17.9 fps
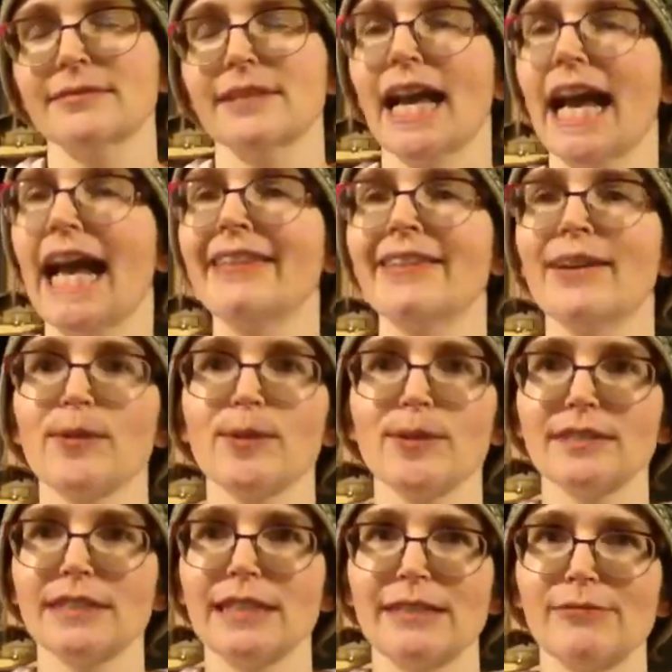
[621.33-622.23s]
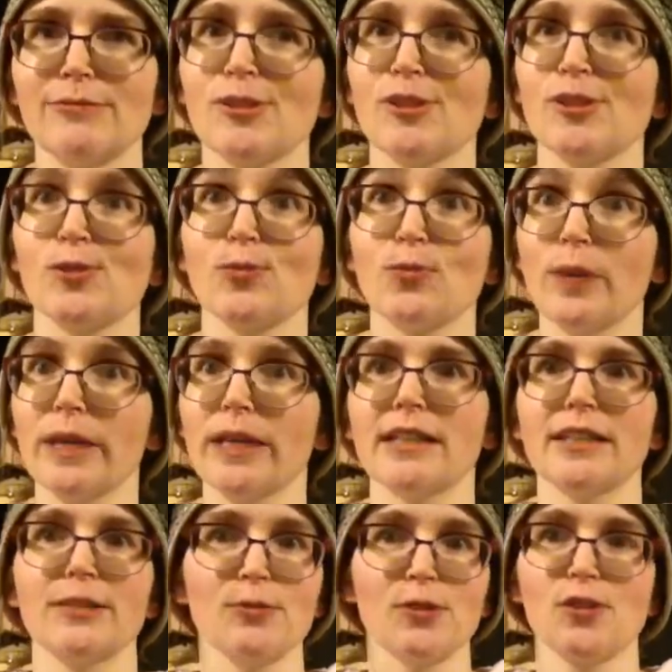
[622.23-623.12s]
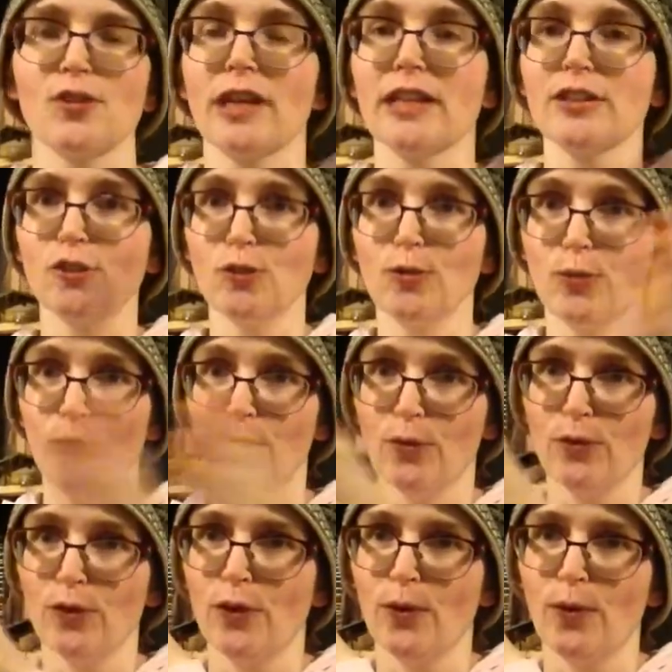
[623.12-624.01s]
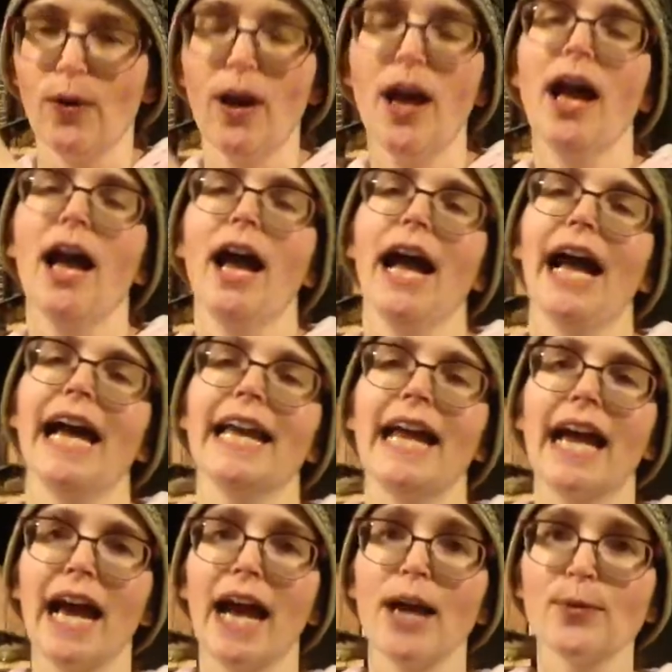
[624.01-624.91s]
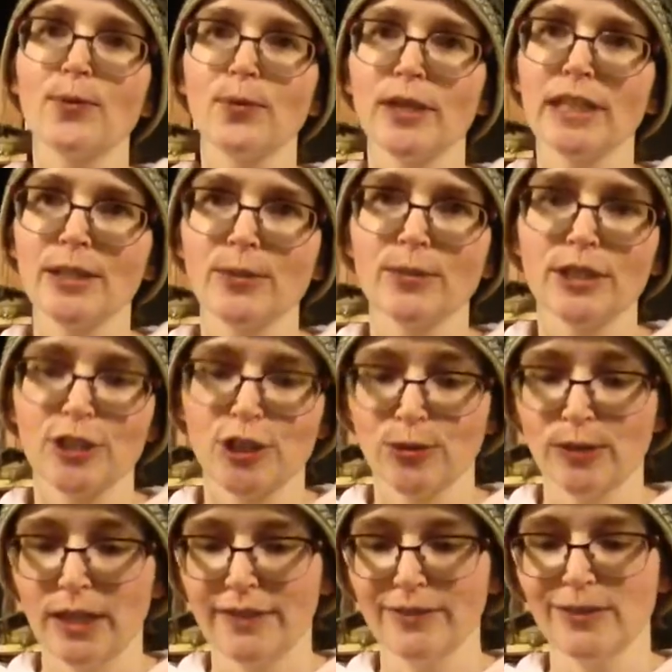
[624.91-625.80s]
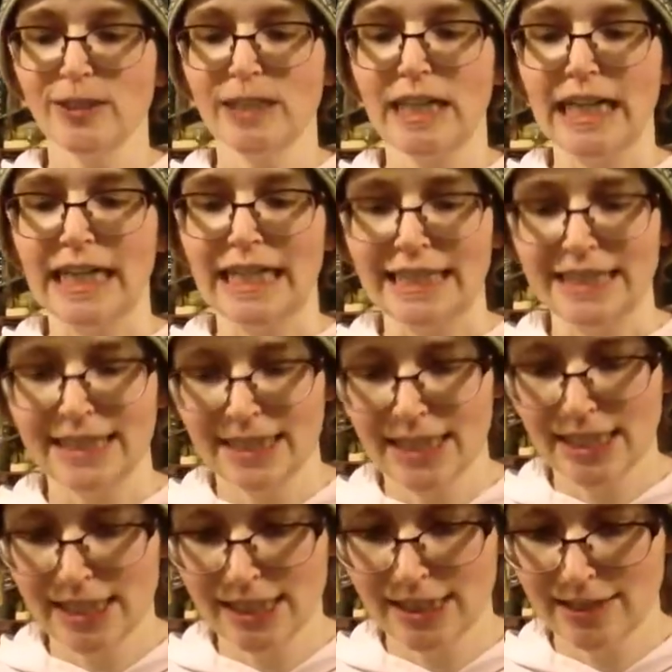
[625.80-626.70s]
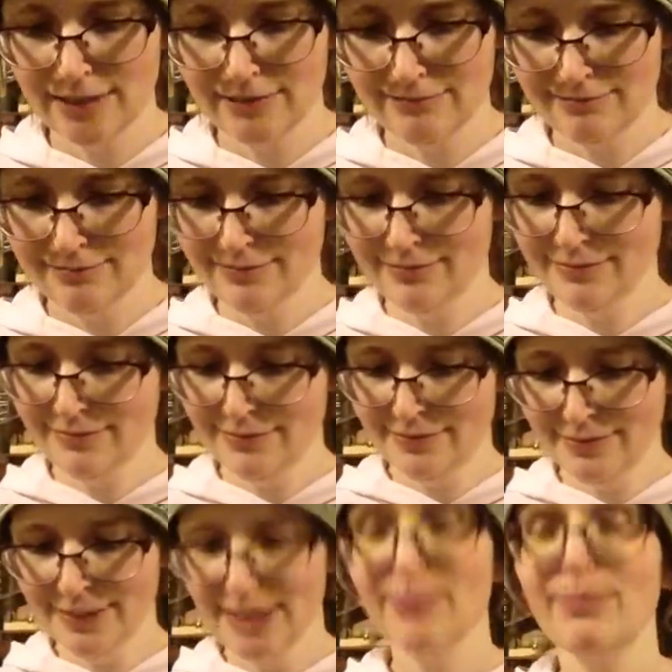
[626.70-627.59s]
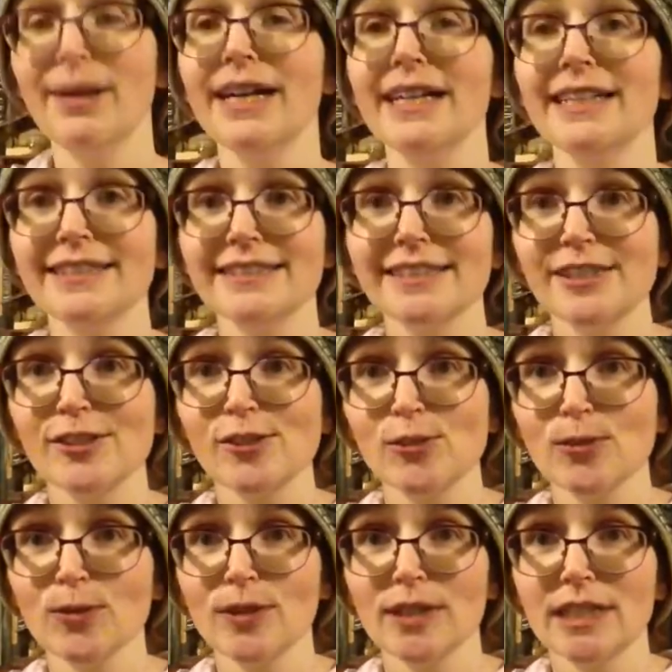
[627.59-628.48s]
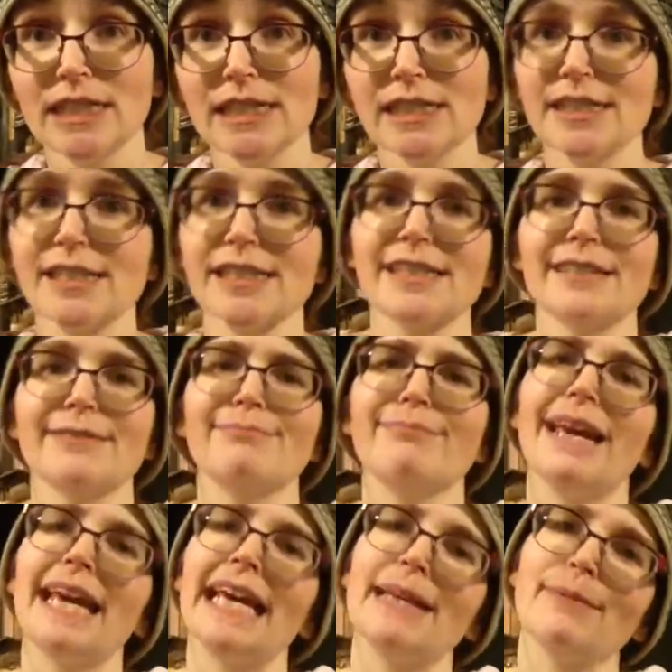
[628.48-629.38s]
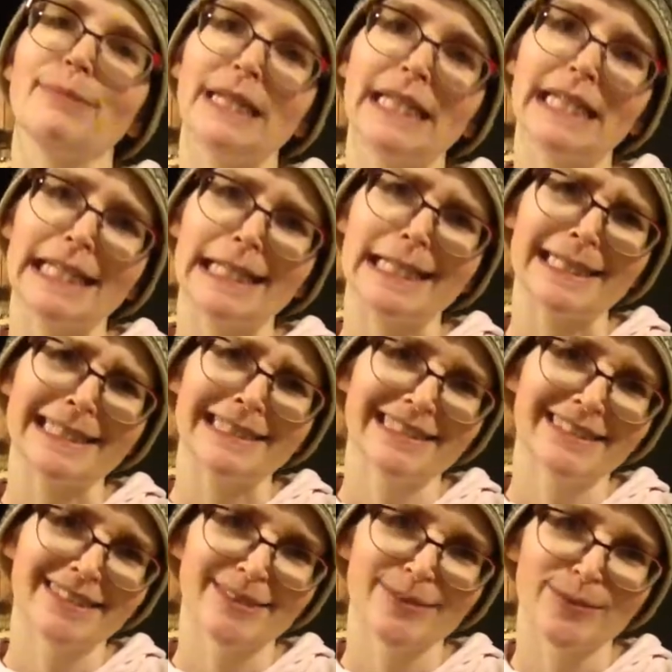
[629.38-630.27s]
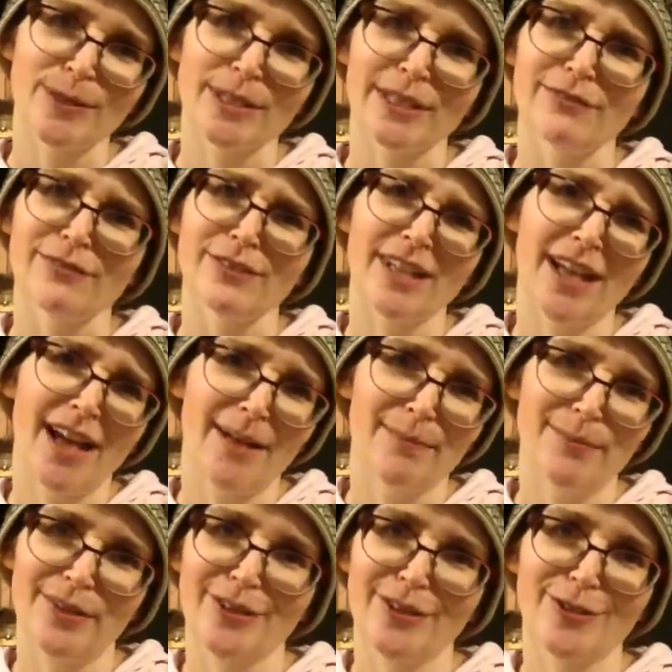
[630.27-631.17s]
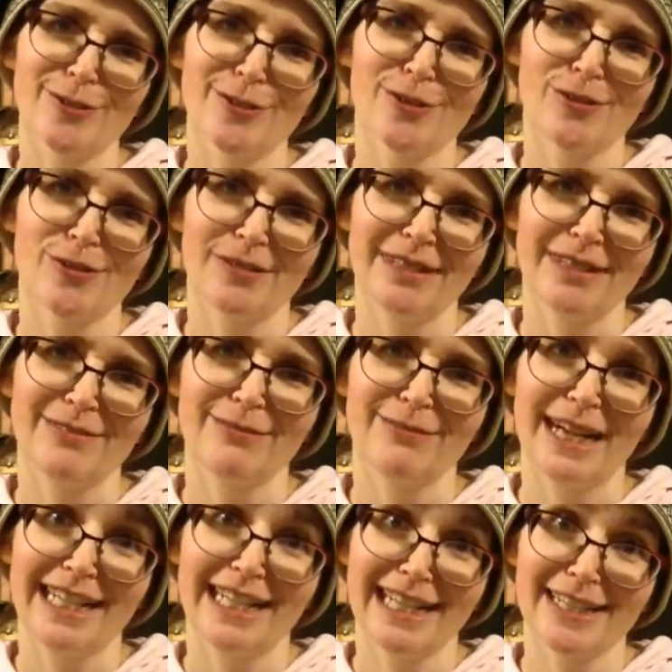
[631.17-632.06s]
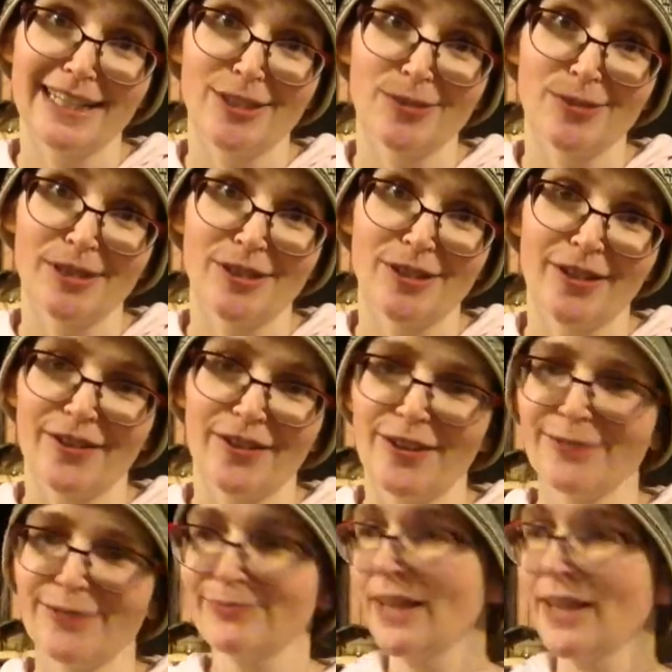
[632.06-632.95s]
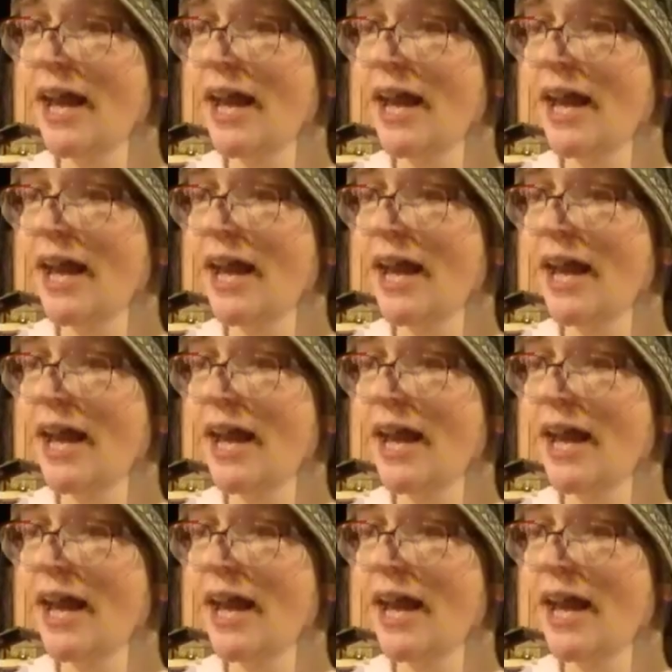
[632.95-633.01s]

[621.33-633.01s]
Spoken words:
And they were, it was just weird. It was just like, doom, doom, doom. And I really wish whoever had compiled these stories maybe would have not put those 3 right next to each other.